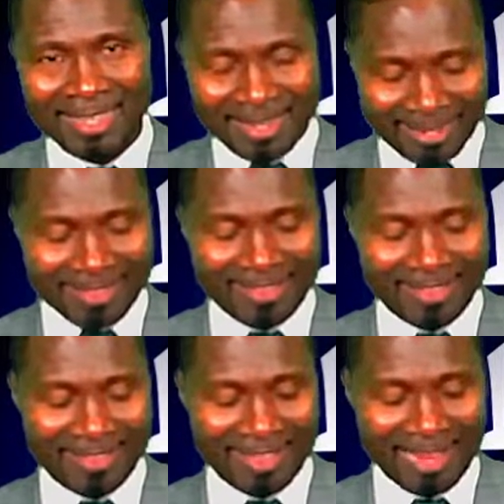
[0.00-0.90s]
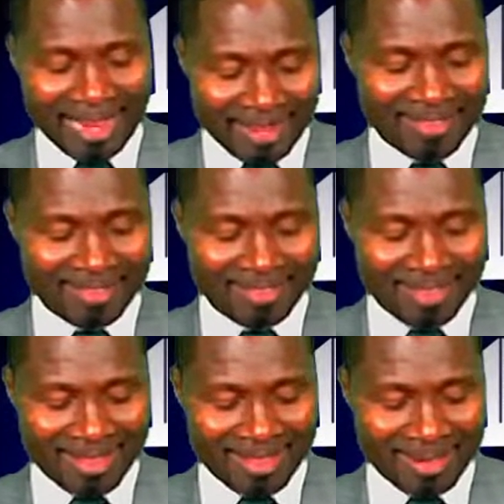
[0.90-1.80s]
This is
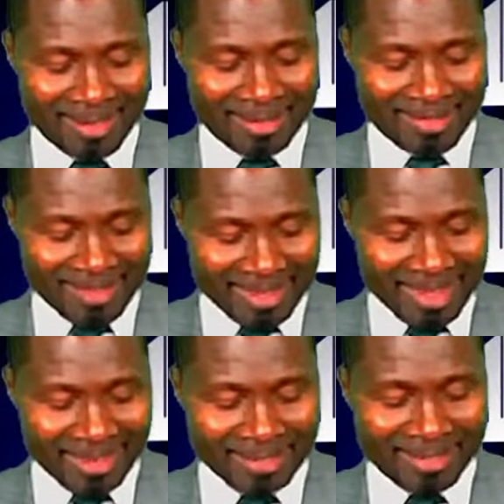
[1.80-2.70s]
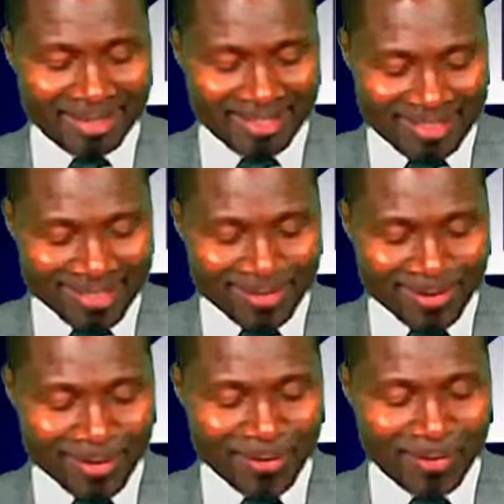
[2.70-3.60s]
the second
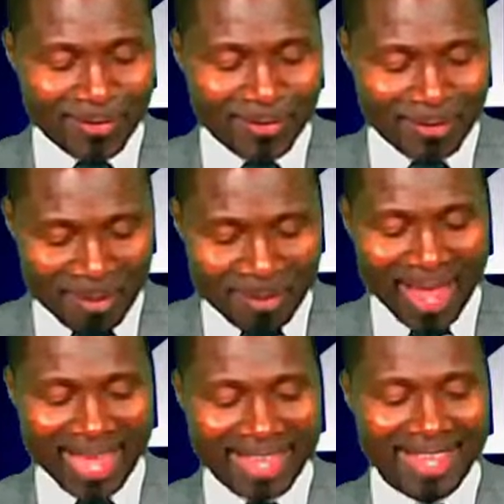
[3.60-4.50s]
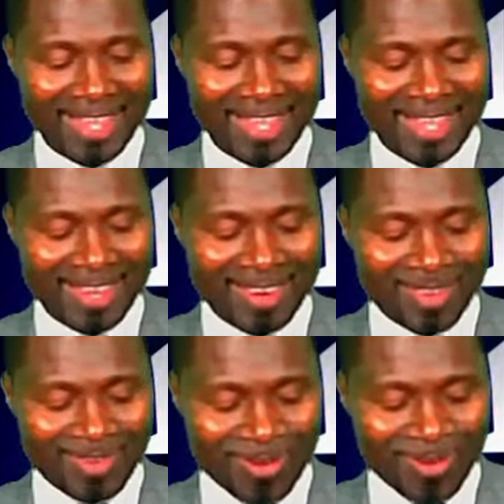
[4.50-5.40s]
studio number.
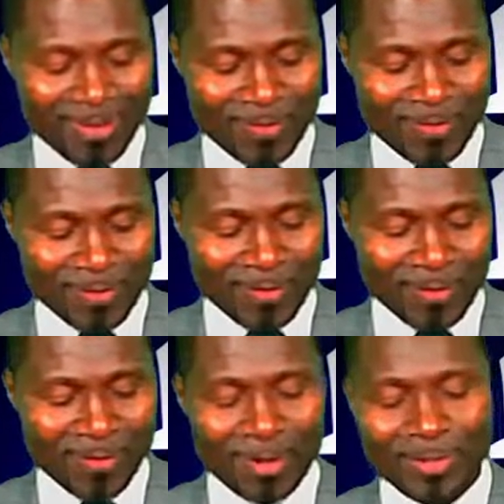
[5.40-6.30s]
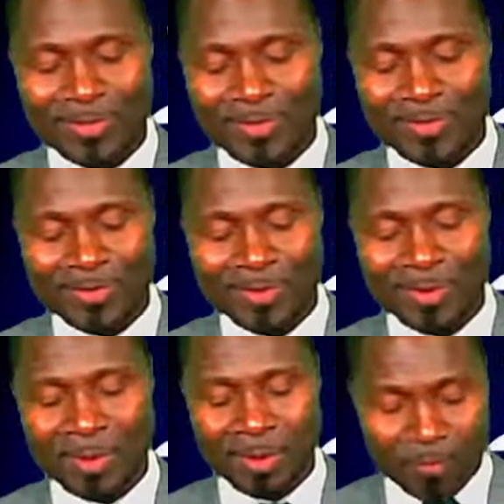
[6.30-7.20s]
So if you want to
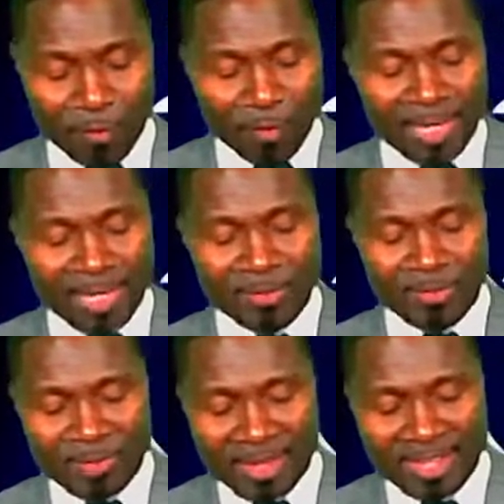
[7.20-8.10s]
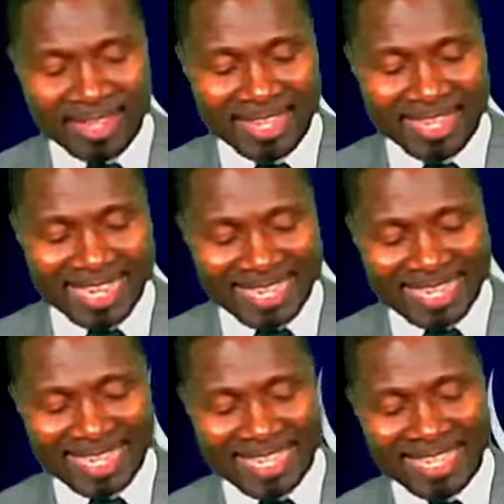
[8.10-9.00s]
phone in to make
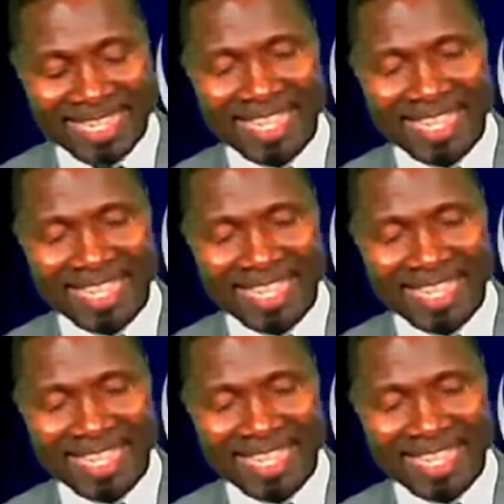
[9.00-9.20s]
any